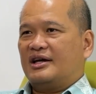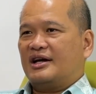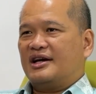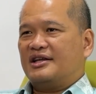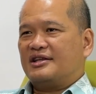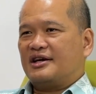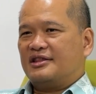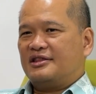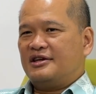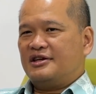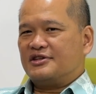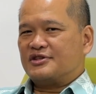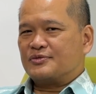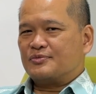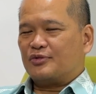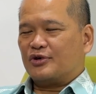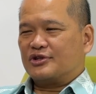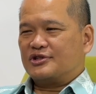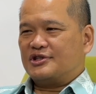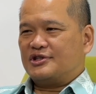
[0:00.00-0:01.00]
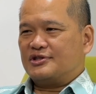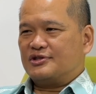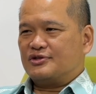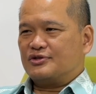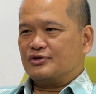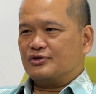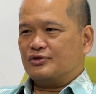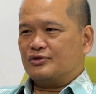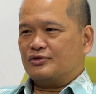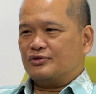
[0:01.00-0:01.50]
I think it's important
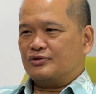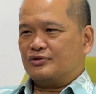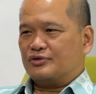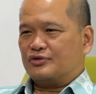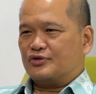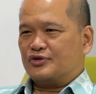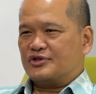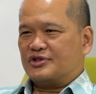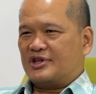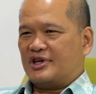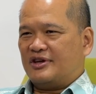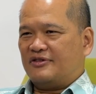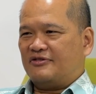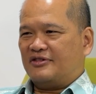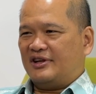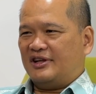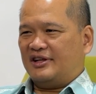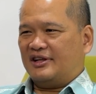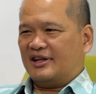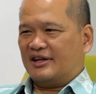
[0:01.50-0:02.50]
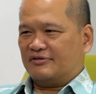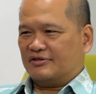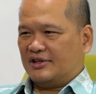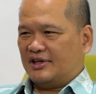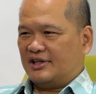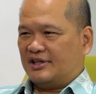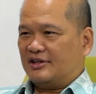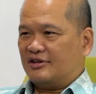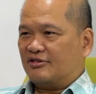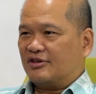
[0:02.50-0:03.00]
to stay fairly
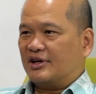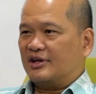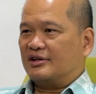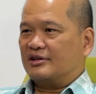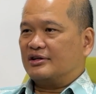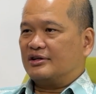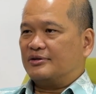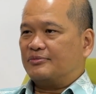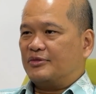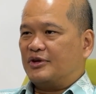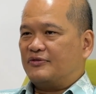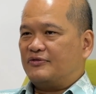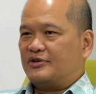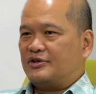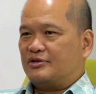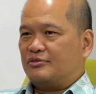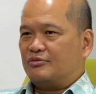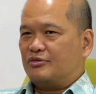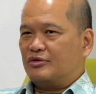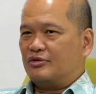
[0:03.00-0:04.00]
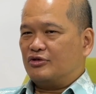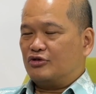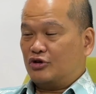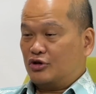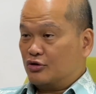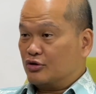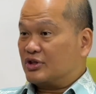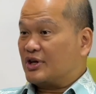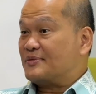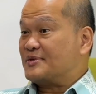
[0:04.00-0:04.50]
level-headed, right? Even during
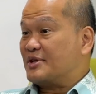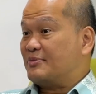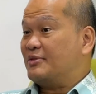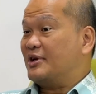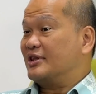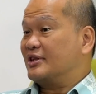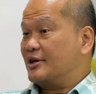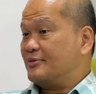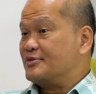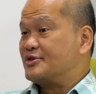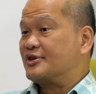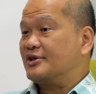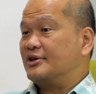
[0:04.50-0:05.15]
good times and bad times, right?